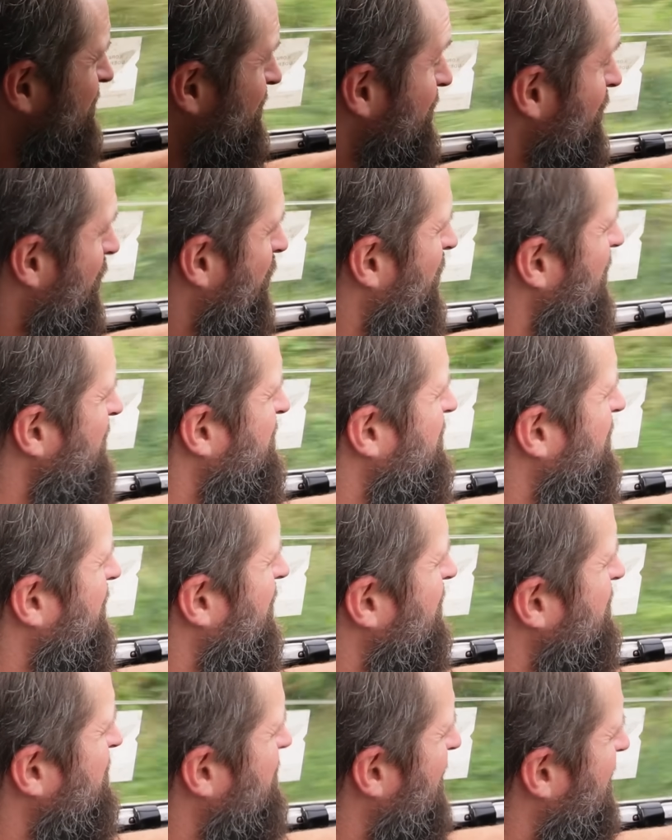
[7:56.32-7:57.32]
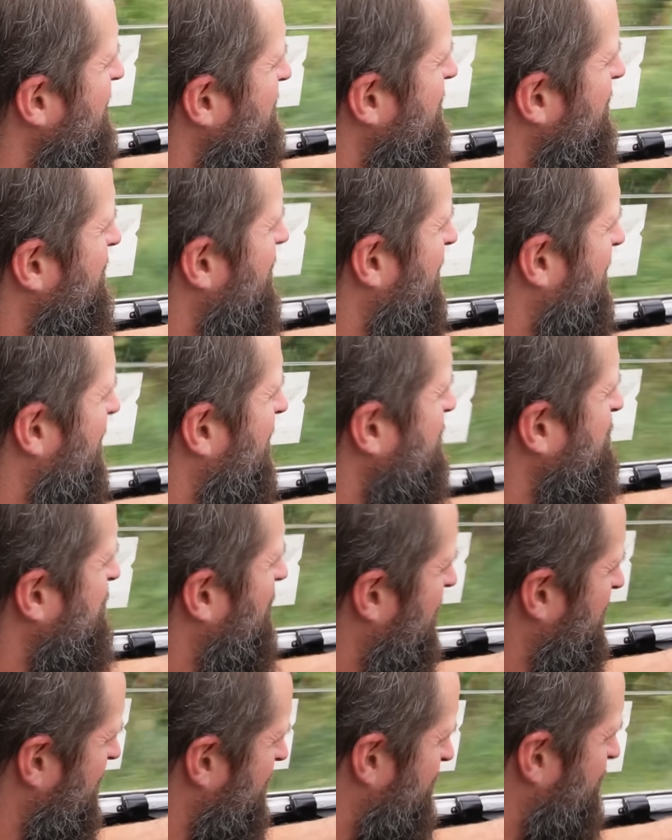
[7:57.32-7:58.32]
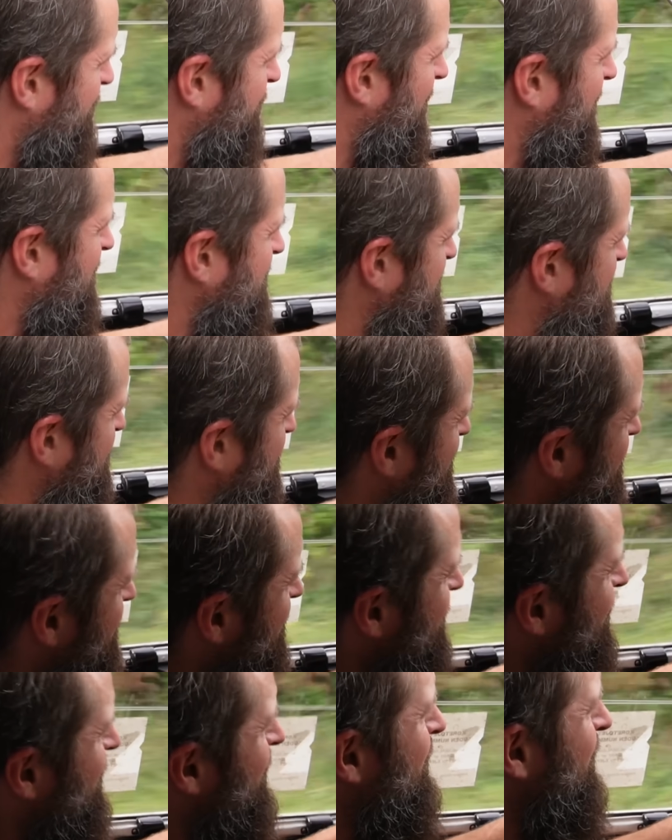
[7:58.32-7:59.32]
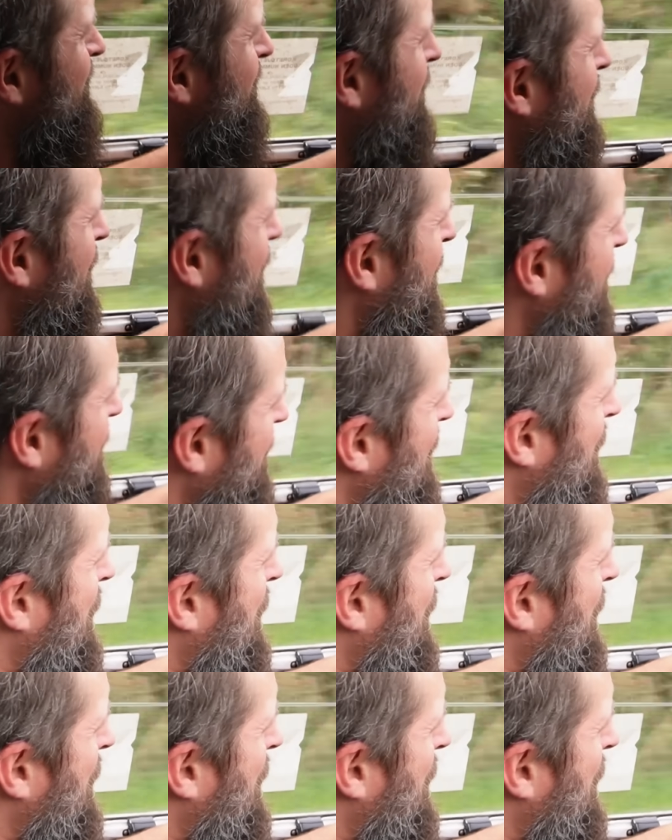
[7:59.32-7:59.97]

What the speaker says: the original chassis that has been fixed, and